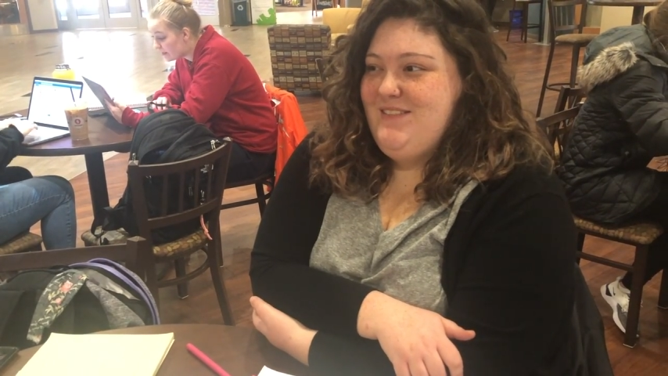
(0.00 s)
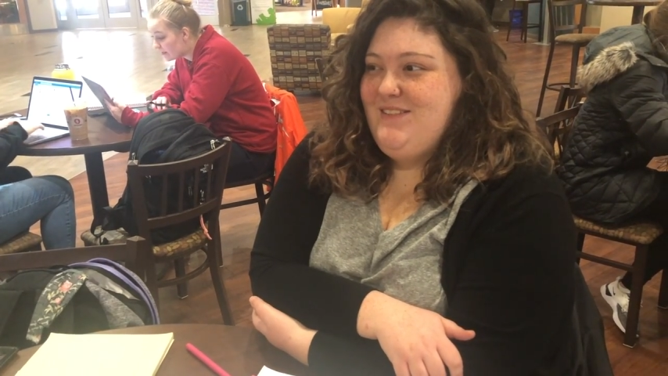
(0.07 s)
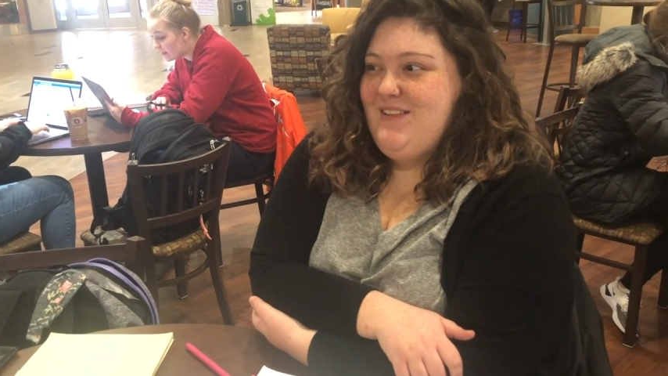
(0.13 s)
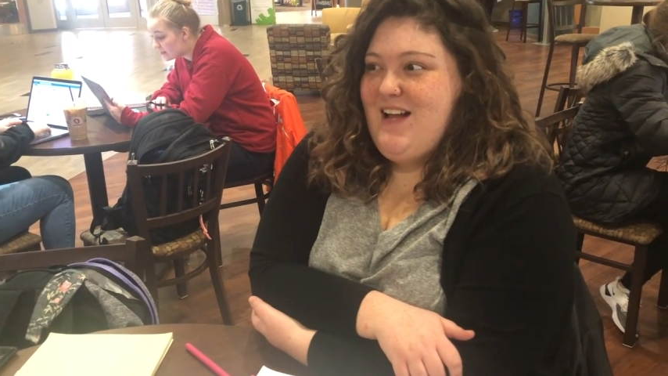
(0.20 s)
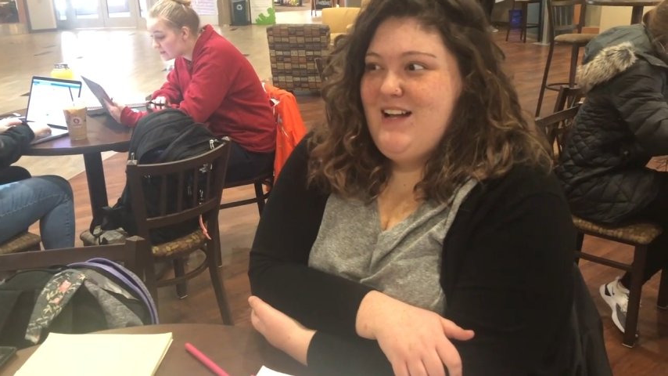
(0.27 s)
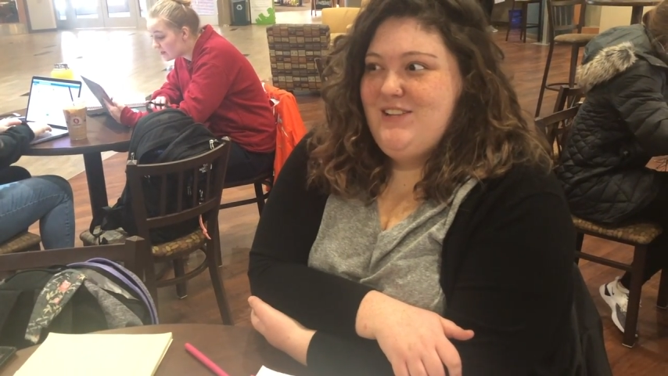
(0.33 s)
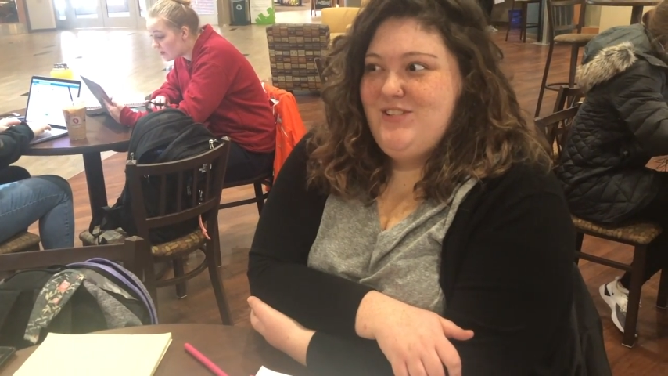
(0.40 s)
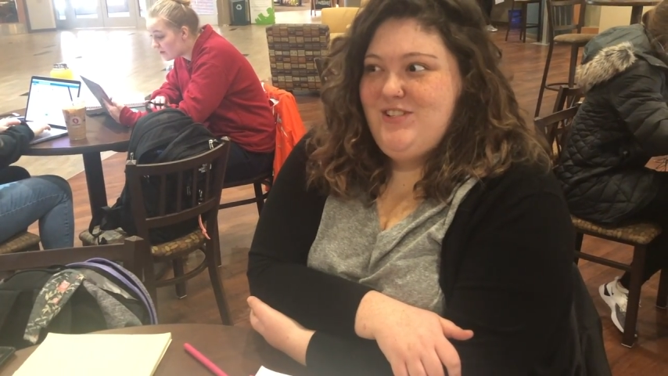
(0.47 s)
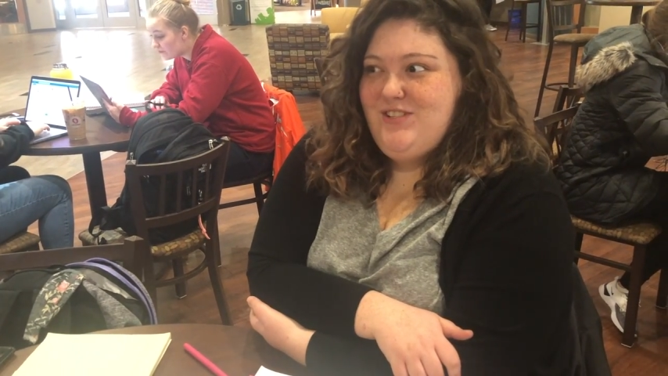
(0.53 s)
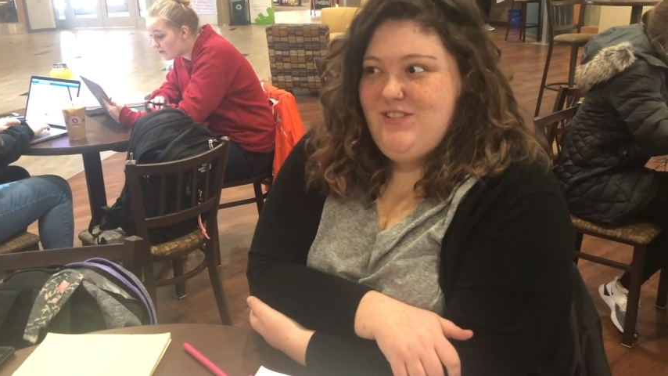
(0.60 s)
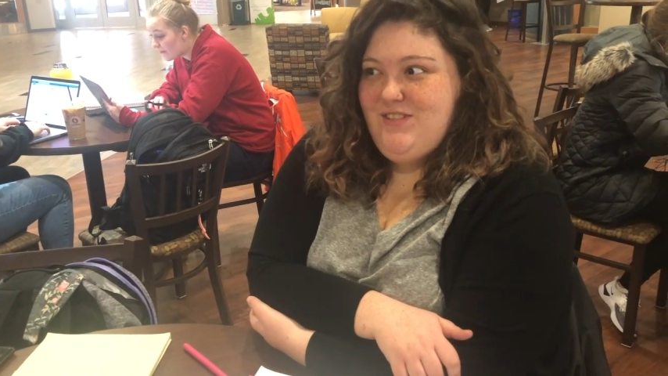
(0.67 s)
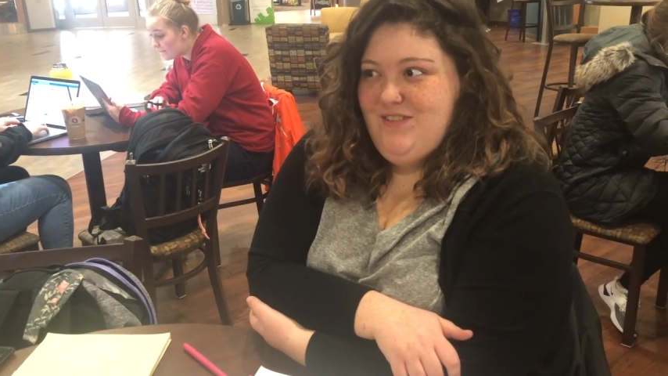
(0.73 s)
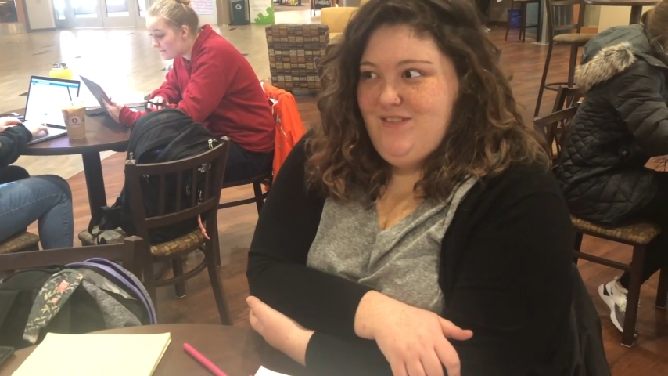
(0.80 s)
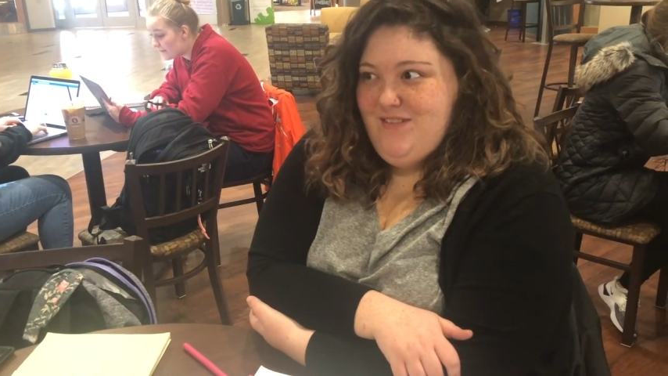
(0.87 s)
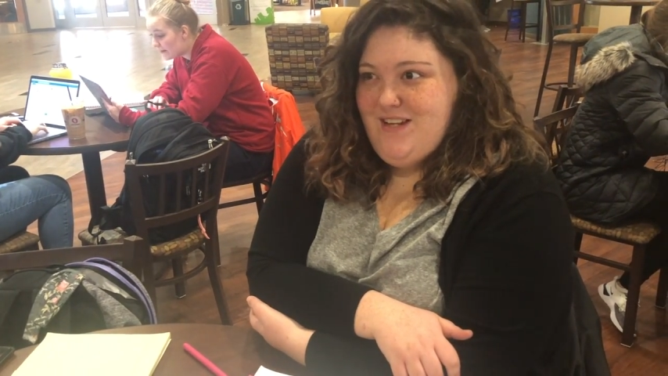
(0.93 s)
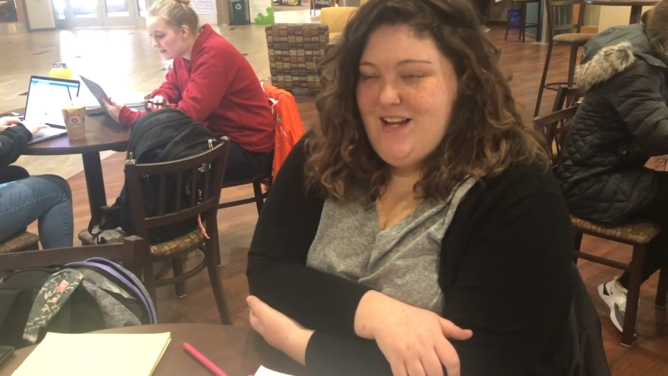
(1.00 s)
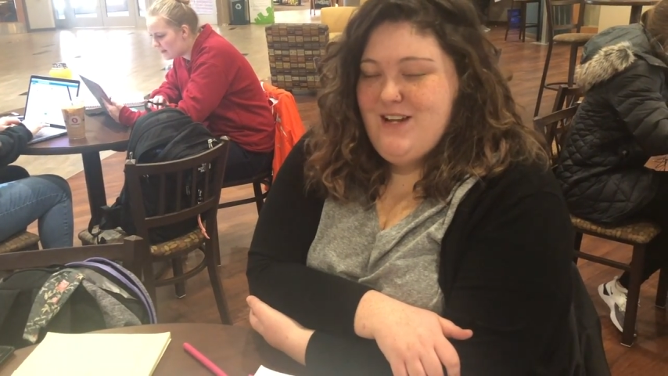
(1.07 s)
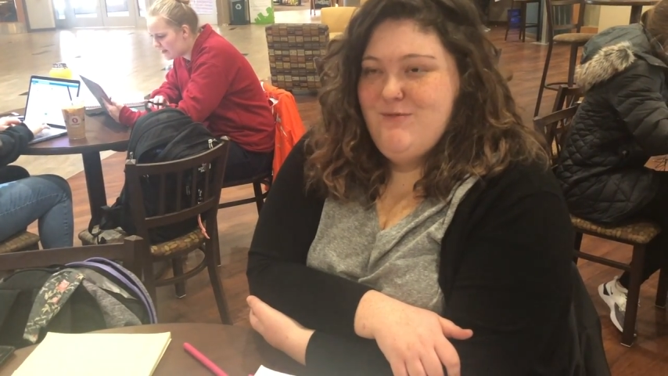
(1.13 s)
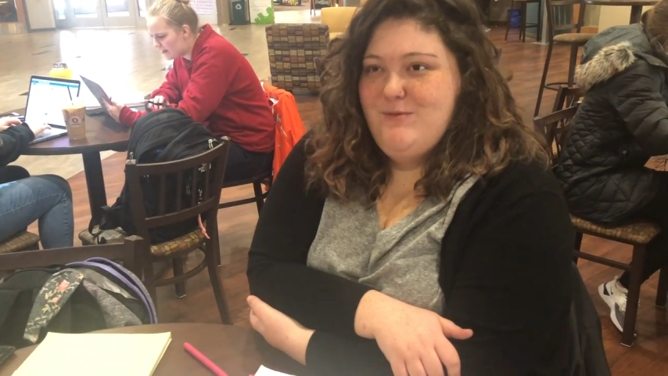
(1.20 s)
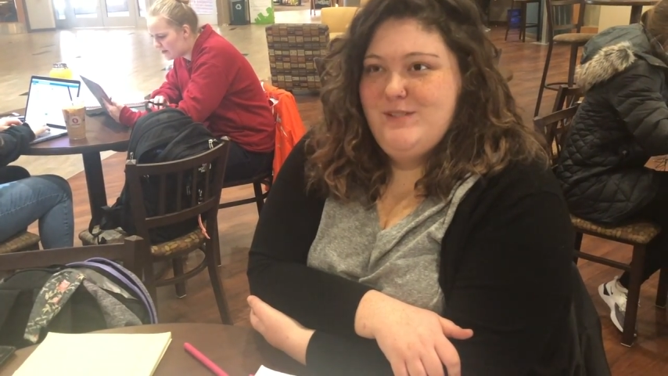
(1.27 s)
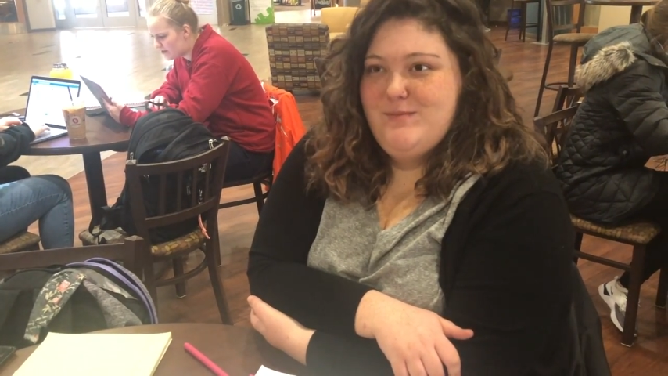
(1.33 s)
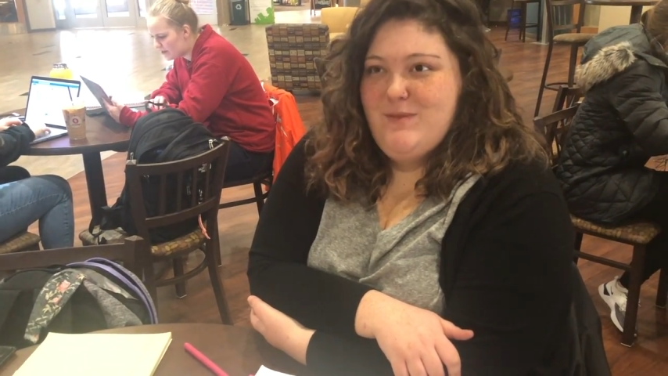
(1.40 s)
last
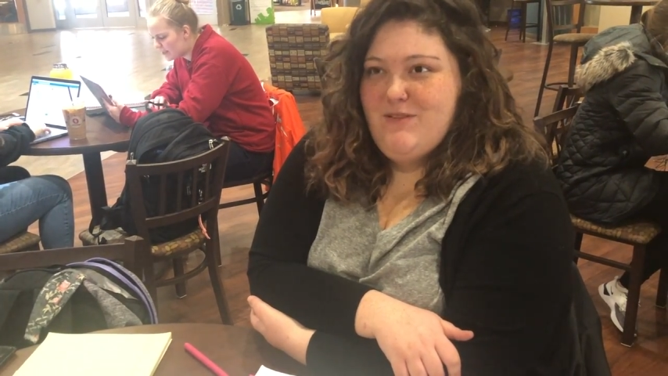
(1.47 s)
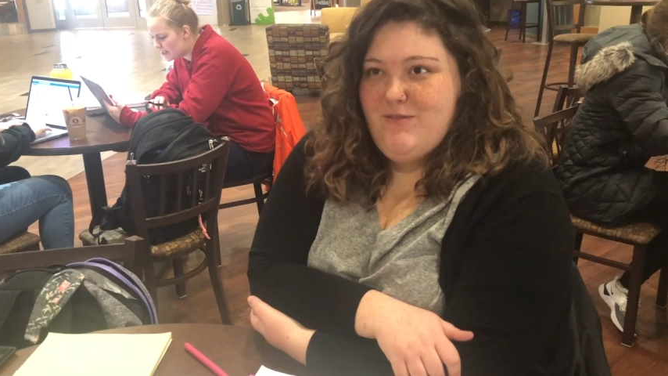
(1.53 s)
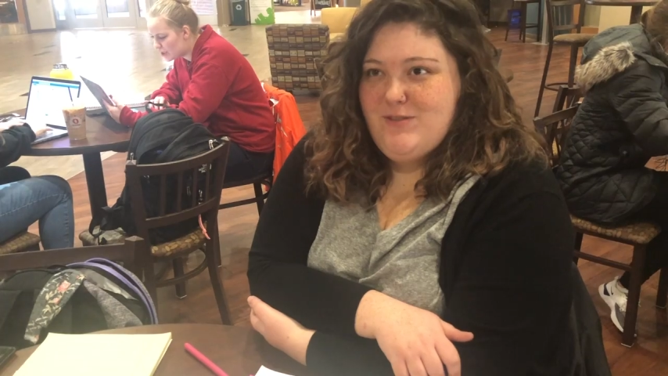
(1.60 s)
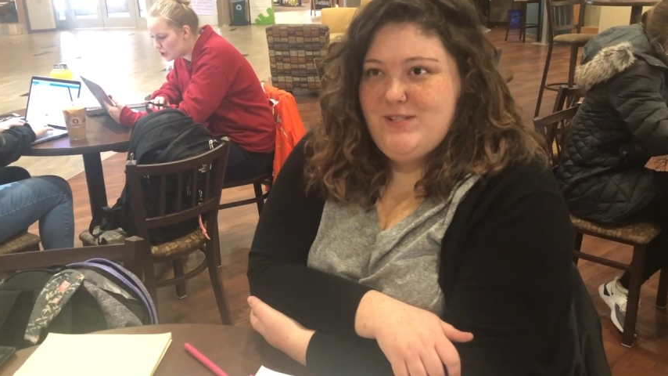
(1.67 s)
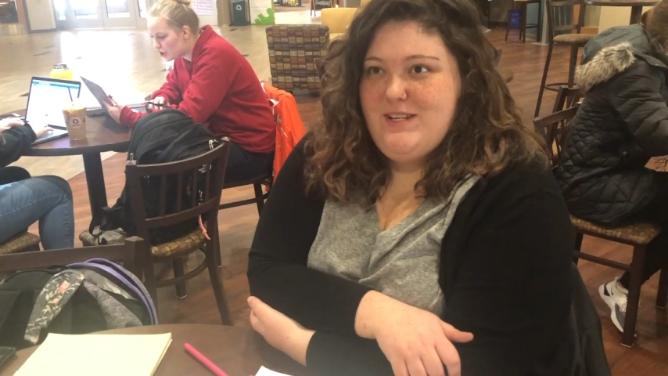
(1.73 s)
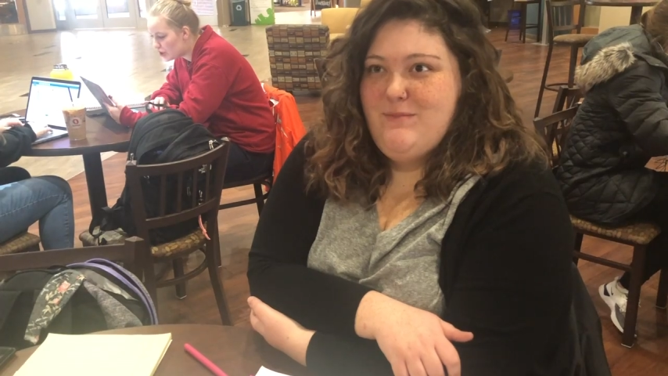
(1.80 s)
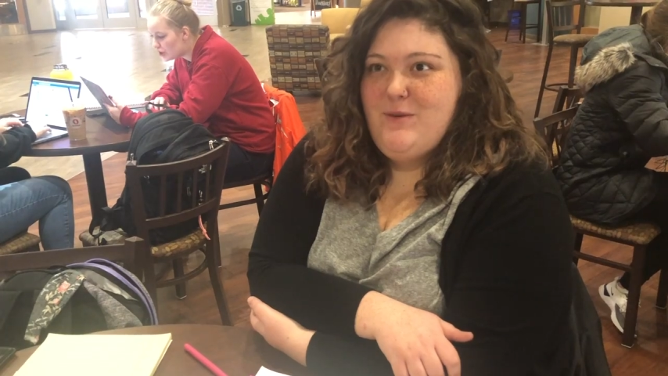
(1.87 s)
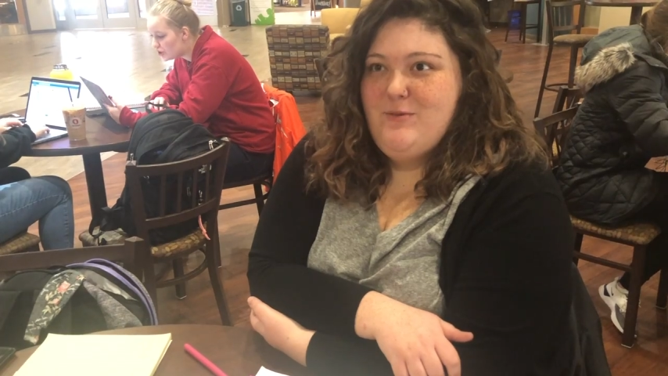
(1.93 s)
night was my first time